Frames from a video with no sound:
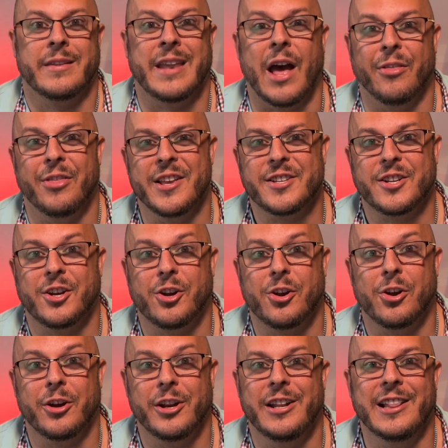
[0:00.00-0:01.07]
Now, this
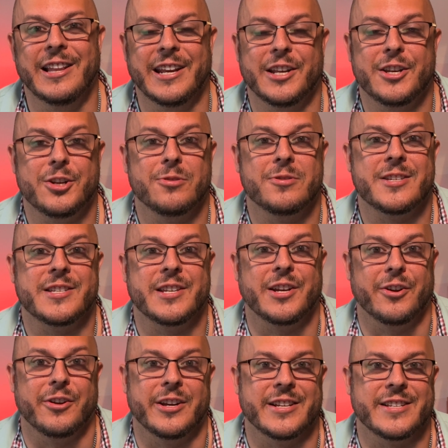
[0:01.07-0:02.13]
could lead to
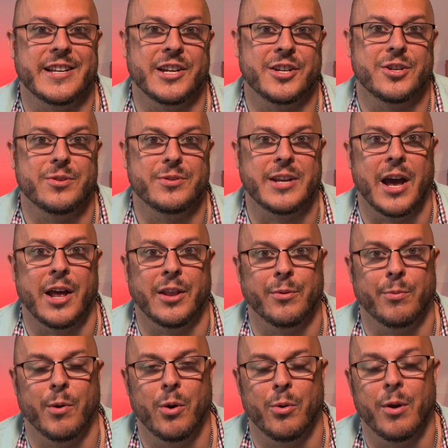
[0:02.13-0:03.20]
serious issues down the
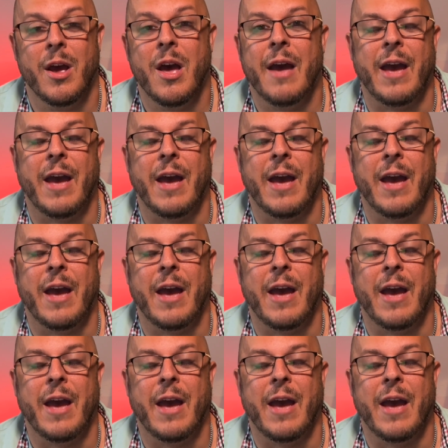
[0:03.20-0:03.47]
road.